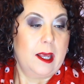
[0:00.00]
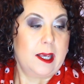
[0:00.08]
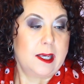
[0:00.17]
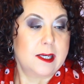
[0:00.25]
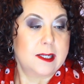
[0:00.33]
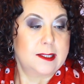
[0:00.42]

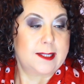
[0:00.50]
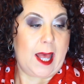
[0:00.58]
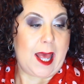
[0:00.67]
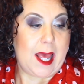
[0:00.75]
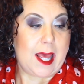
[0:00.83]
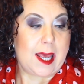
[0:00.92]
is
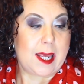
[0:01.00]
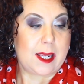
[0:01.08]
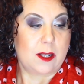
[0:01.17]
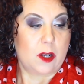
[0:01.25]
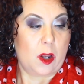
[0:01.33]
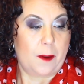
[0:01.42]

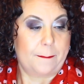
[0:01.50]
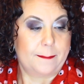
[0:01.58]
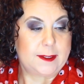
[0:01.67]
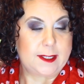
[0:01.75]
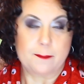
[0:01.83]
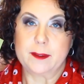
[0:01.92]
a
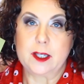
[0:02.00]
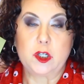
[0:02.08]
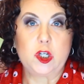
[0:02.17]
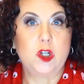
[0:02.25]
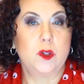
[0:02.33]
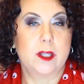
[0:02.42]
something
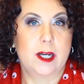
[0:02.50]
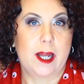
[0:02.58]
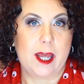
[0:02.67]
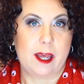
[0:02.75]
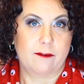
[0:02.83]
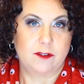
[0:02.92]
new that
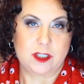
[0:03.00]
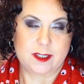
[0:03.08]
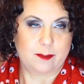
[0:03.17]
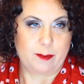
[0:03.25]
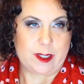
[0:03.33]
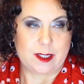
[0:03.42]
I have
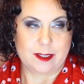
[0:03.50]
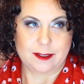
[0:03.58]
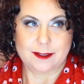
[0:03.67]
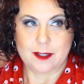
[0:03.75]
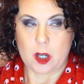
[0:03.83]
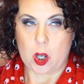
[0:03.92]
just
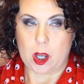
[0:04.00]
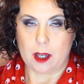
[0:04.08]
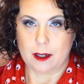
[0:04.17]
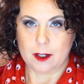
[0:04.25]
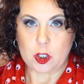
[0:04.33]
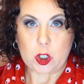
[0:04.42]
been
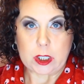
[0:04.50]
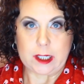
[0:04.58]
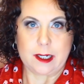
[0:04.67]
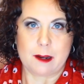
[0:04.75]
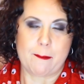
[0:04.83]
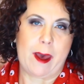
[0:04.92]

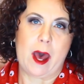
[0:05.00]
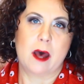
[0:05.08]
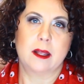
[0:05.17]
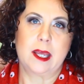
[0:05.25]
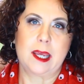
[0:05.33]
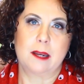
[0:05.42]
learning
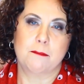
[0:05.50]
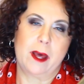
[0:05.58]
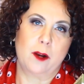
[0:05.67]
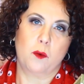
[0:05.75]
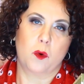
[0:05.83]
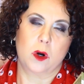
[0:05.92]
about, and
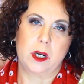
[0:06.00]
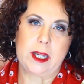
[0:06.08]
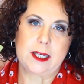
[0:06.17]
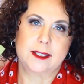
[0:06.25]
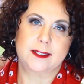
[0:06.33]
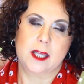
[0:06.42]
mugwort
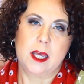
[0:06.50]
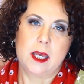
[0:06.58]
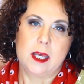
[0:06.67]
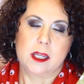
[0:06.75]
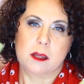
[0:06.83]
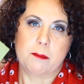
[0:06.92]
is
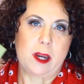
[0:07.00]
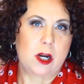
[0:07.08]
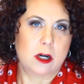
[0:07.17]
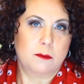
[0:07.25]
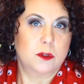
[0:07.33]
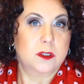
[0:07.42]

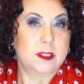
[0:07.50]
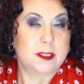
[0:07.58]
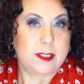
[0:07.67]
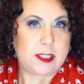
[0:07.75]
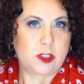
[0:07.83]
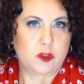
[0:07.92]
comparable to
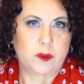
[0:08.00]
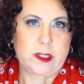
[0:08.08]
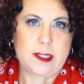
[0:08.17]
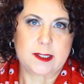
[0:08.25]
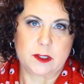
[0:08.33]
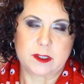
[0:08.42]
tea
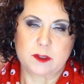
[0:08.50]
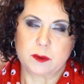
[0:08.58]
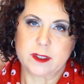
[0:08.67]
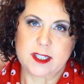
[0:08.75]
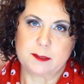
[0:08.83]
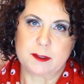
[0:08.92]
tree, so it's
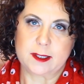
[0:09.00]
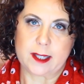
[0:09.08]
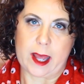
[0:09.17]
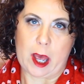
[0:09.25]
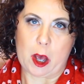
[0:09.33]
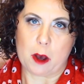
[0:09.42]
really supposed to
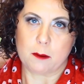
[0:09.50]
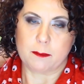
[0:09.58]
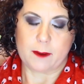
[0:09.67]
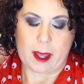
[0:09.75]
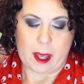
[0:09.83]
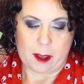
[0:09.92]
help
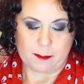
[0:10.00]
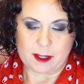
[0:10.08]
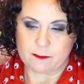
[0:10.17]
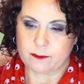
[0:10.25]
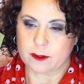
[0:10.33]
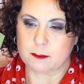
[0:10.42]
um,
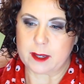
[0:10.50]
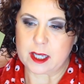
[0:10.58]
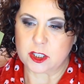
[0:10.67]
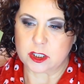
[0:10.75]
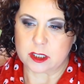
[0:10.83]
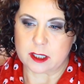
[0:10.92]

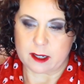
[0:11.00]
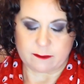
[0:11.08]
inflammation